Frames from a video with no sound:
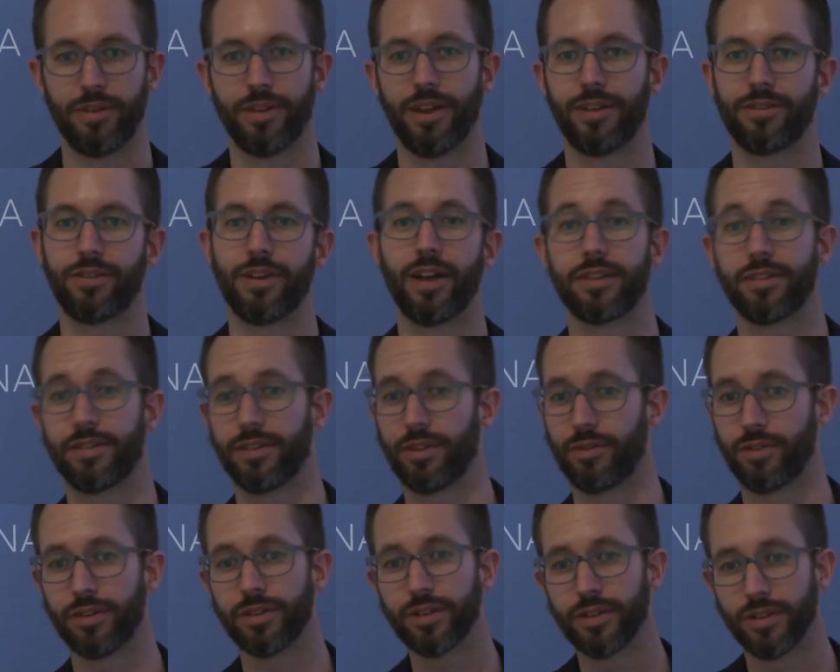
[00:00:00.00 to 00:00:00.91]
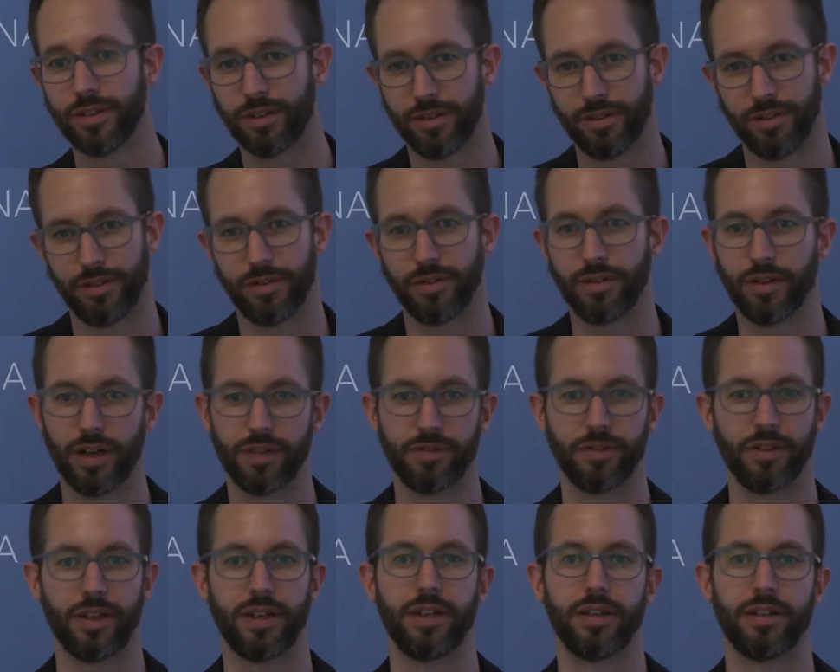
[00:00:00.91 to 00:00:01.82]
that's not to say we shouldn't do
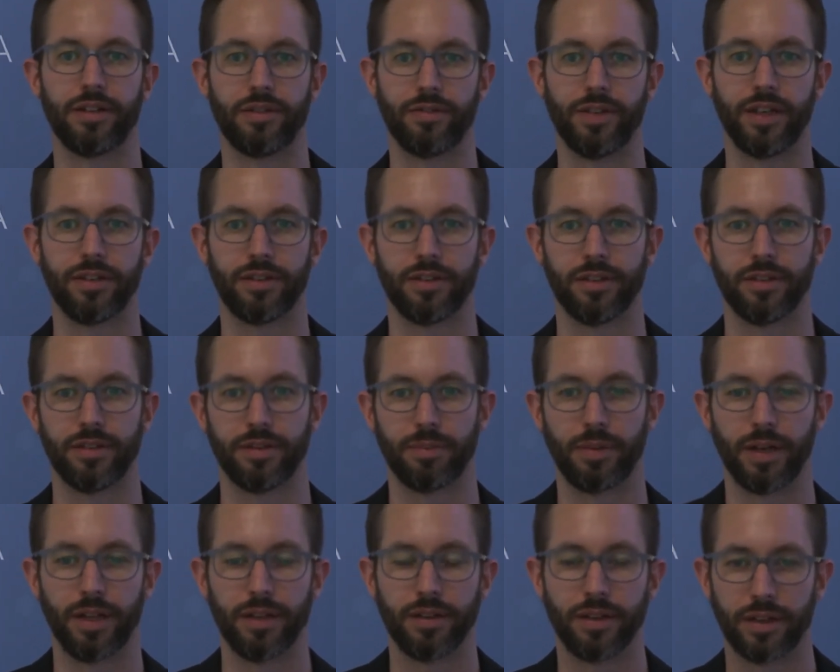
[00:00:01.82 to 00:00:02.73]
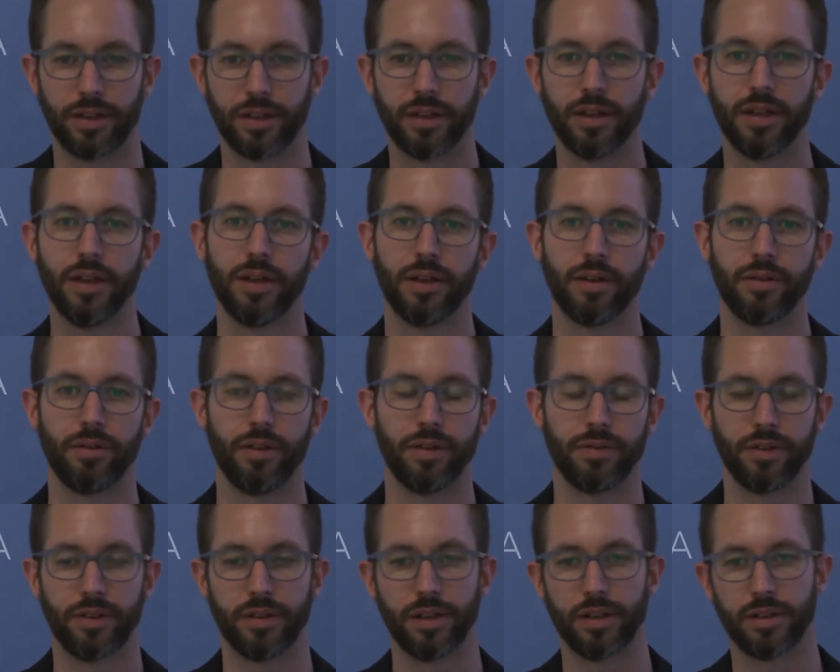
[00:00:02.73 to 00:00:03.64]
offline interventions, but I think we
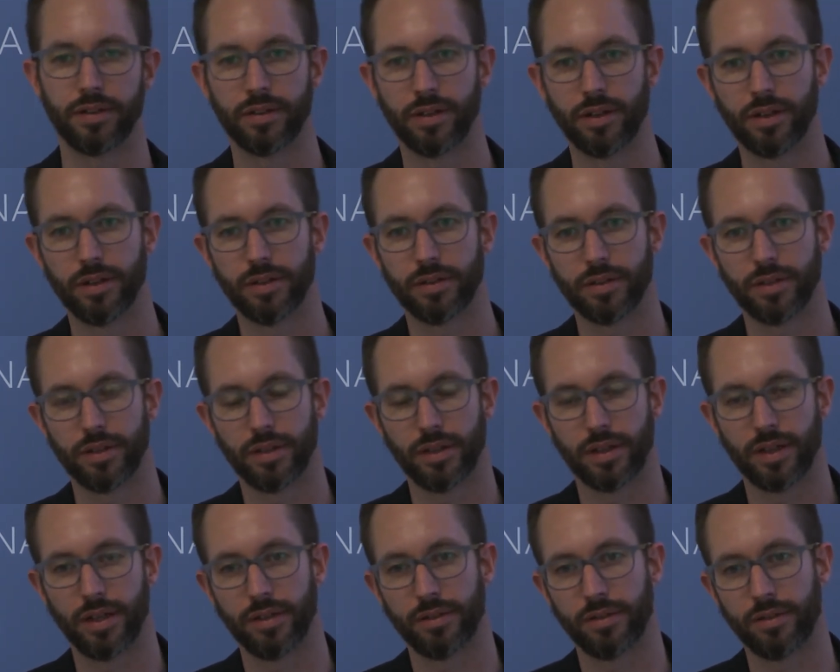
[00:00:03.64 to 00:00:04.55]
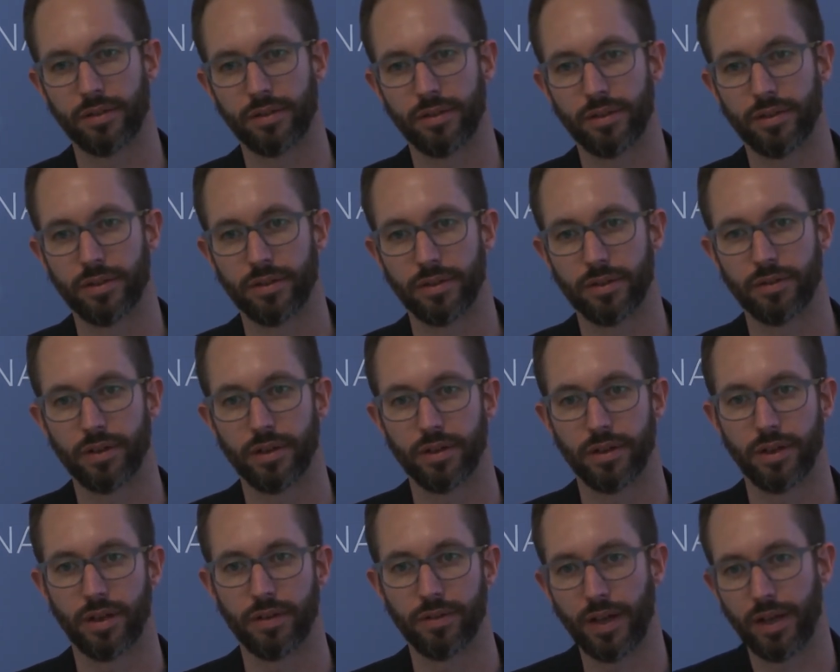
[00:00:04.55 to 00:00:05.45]
have to take seriously the consequences
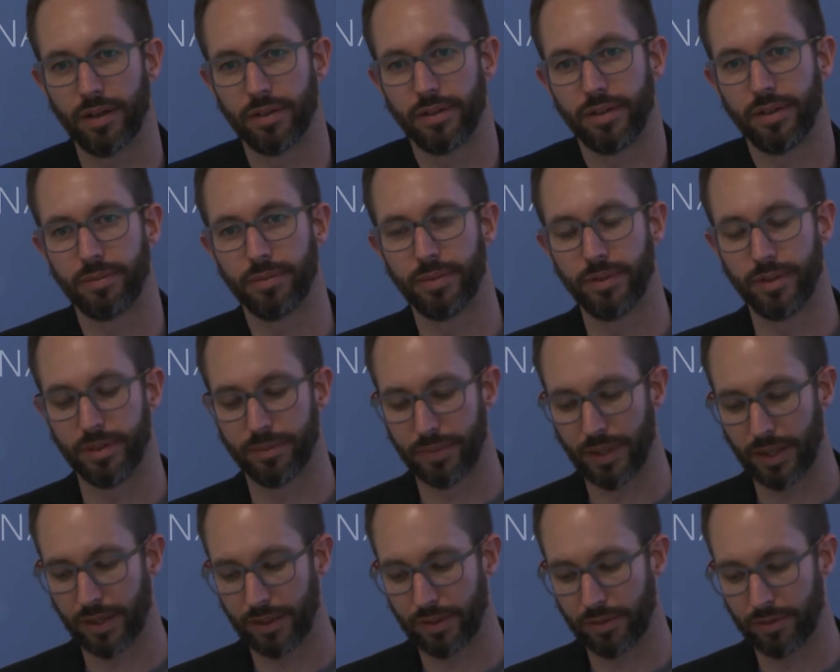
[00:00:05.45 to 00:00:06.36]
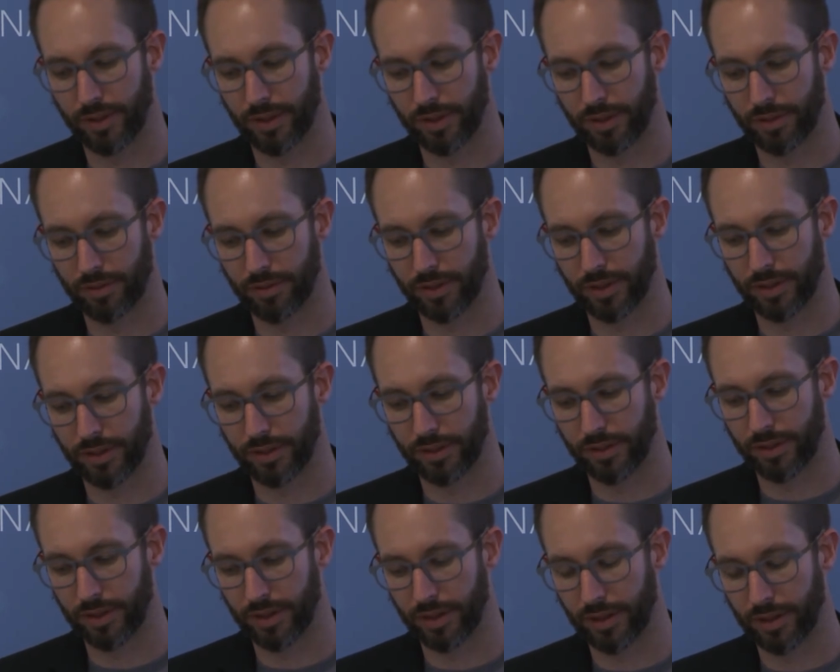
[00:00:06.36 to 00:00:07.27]
of how deeply embedded we are
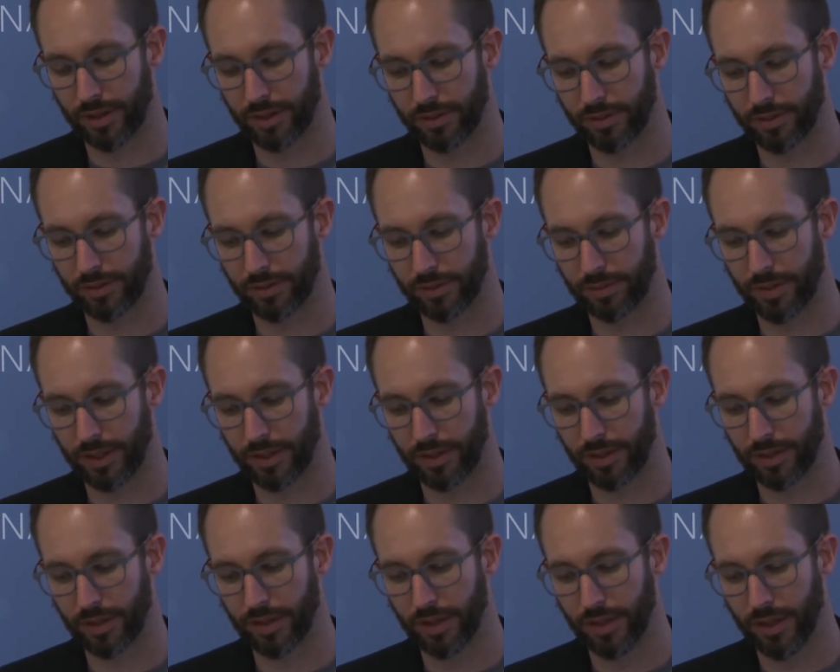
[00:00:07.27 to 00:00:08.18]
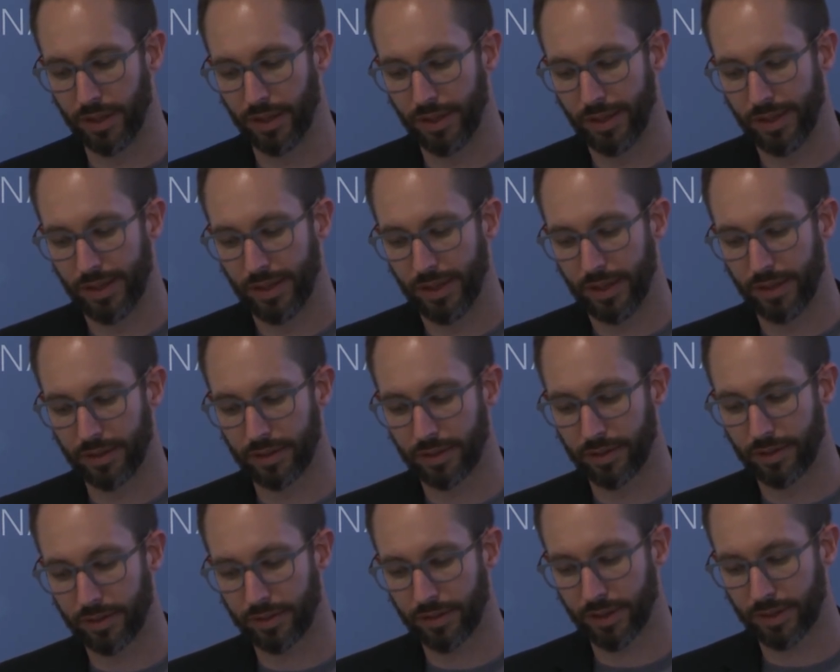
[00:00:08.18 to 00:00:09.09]
within social media. And
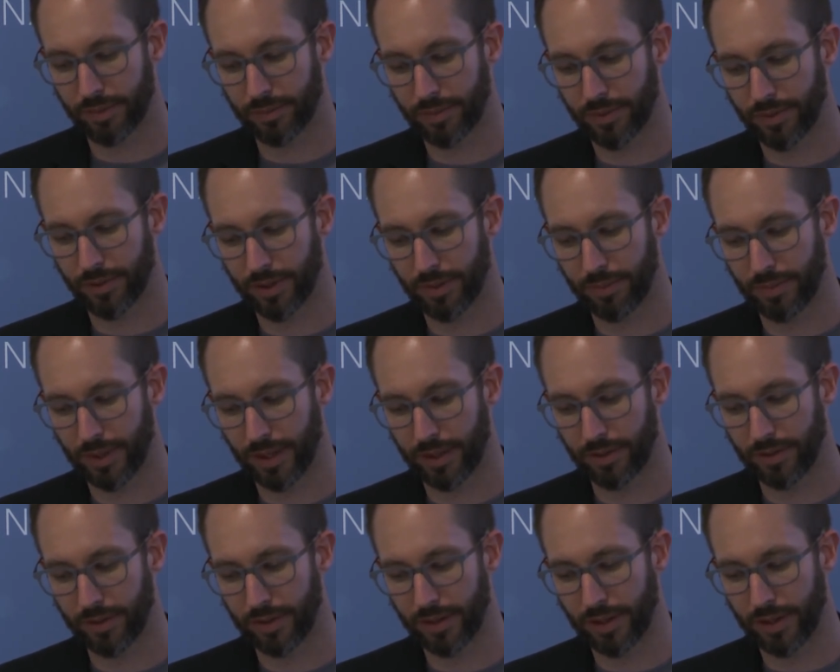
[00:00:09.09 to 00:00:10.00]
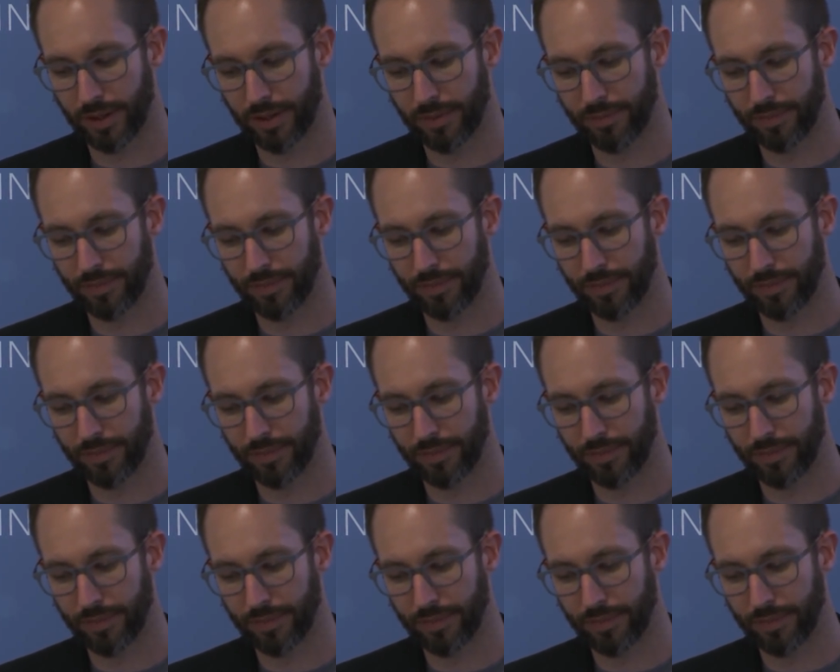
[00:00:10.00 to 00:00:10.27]
then to the second point about